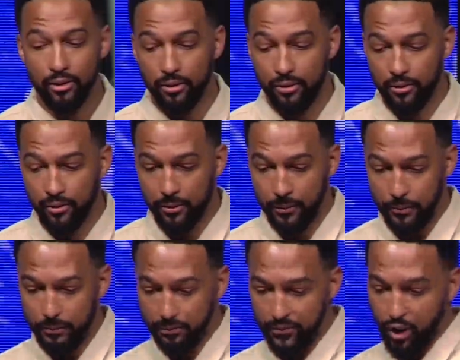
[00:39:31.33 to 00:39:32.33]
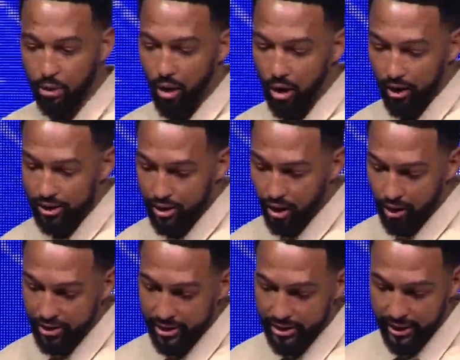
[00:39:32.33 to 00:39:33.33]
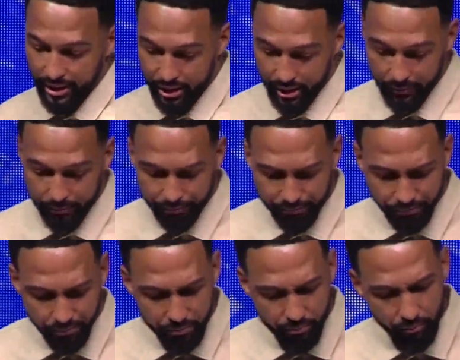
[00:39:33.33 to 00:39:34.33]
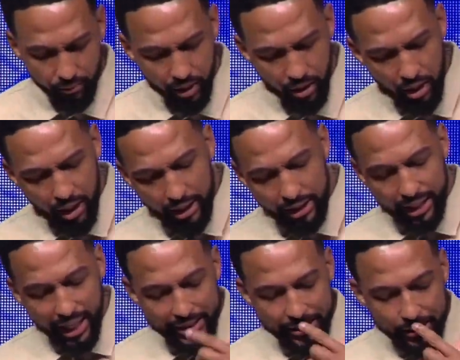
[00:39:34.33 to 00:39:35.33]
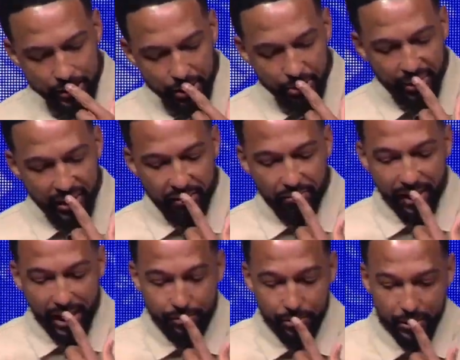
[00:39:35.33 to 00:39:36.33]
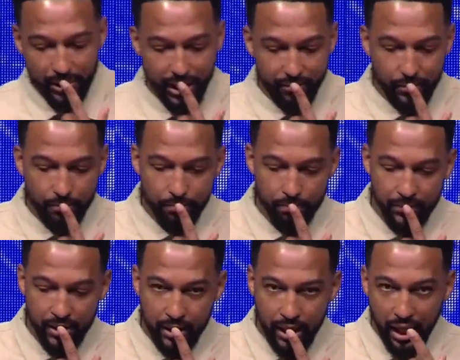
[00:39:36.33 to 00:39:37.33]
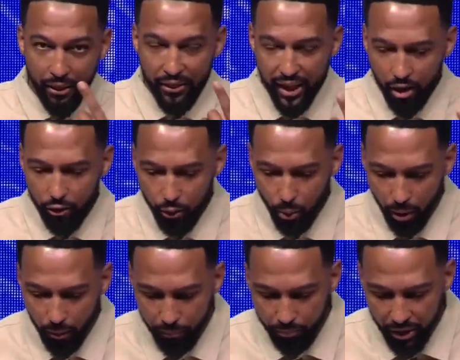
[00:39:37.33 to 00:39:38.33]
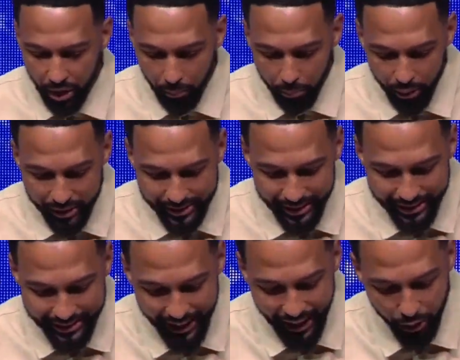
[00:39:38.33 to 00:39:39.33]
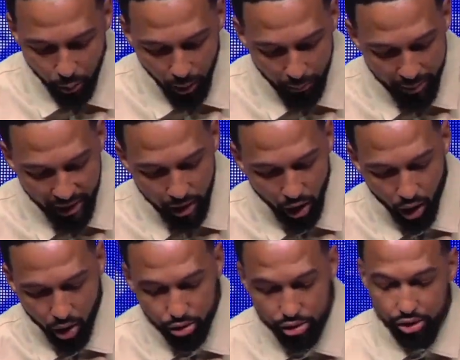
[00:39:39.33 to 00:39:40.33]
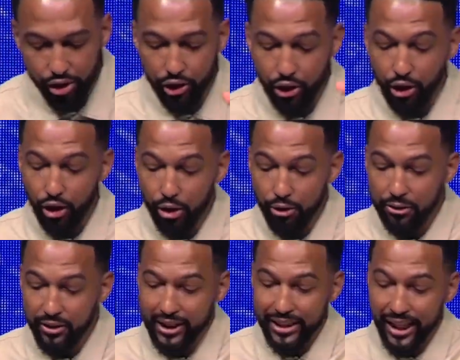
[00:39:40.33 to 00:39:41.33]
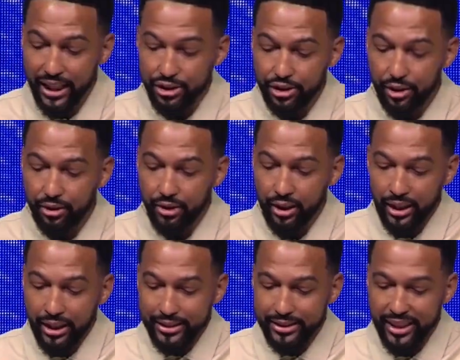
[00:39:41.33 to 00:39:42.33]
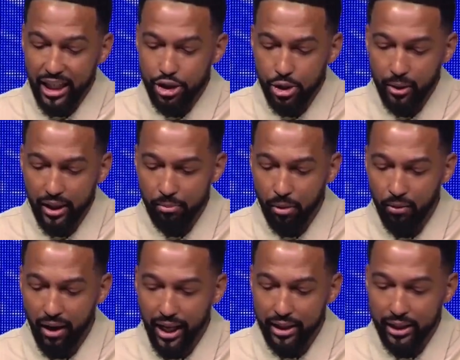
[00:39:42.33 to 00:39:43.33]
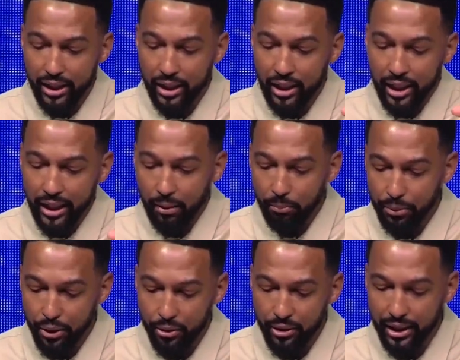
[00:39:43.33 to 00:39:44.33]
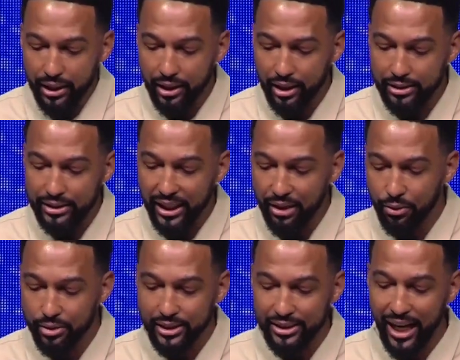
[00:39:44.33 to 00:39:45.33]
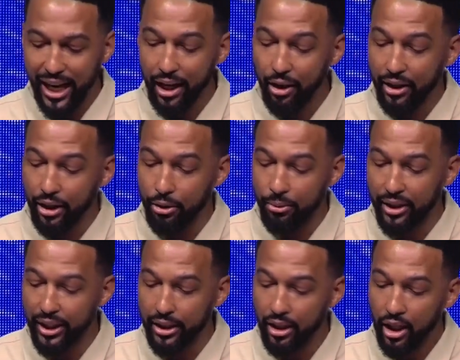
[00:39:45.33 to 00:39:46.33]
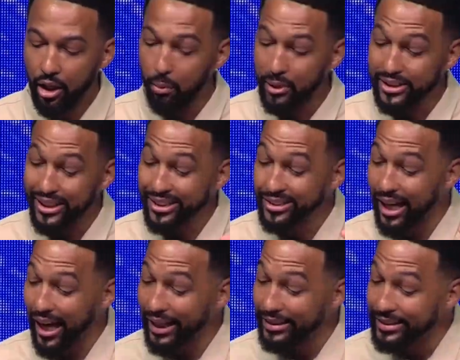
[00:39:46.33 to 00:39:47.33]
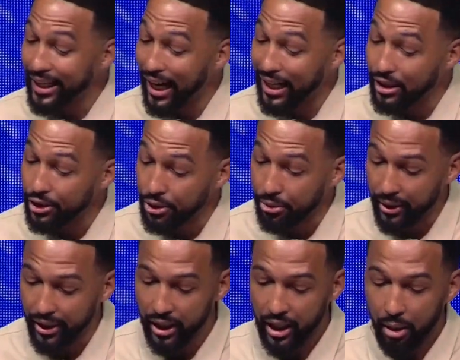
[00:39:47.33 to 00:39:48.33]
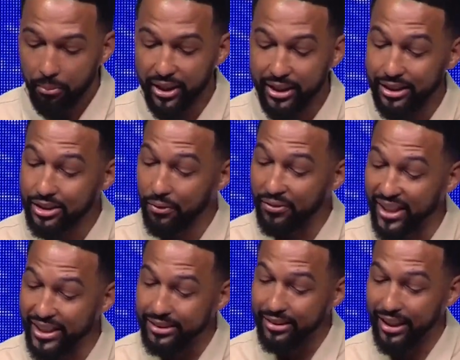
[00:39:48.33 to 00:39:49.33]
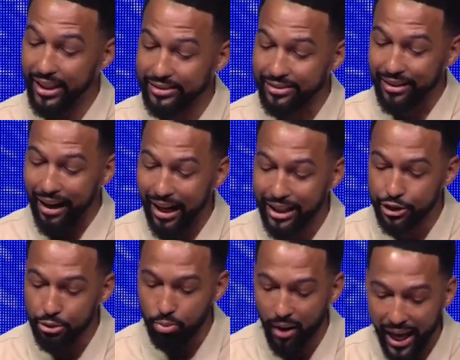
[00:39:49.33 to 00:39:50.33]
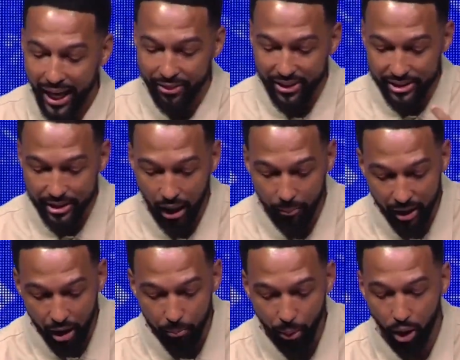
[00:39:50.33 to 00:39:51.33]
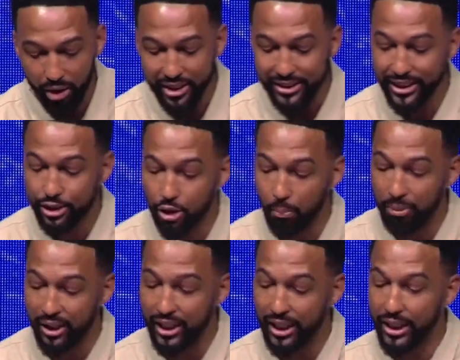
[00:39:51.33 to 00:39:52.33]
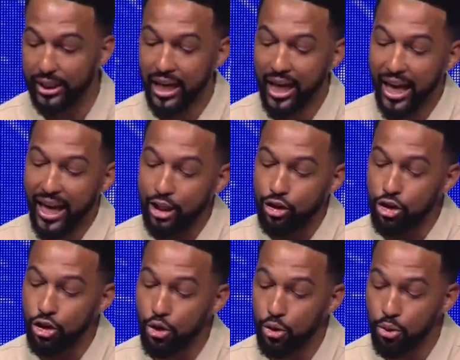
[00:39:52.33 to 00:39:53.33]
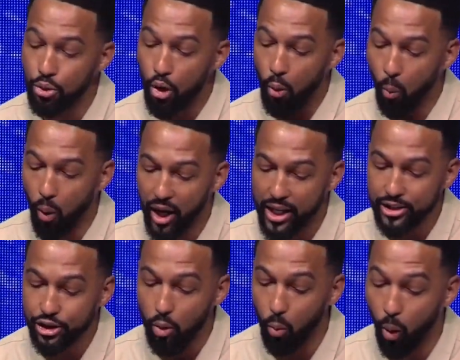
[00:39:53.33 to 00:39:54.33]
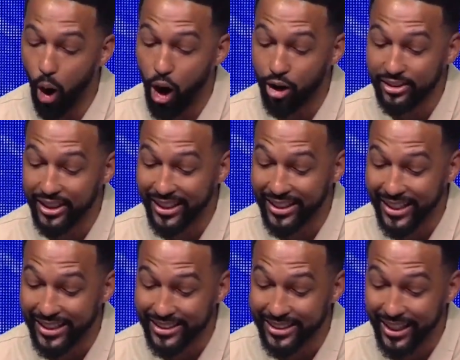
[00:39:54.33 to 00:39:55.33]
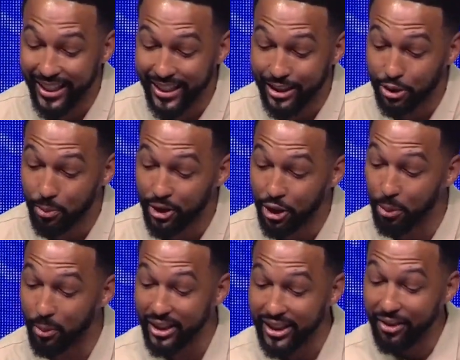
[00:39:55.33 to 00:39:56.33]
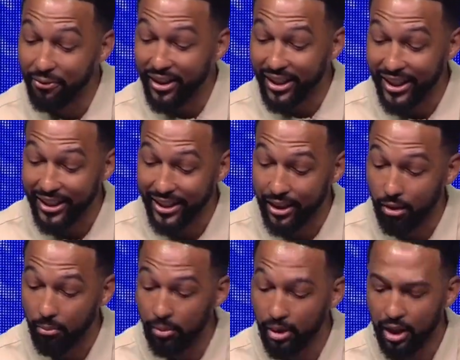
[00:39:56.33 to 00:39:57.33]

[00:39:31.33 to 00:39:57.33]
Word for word: Amen. The cross causes tension. Colossians 3:5-11. Therefore, put to death what belongs to your earthly nature, sexual immorality, impurity, lust, evil desire, and greed, which is idolatry. Because of these things, God's wrath is coming upon the disobedient. And you once walked in these things when you were living in them.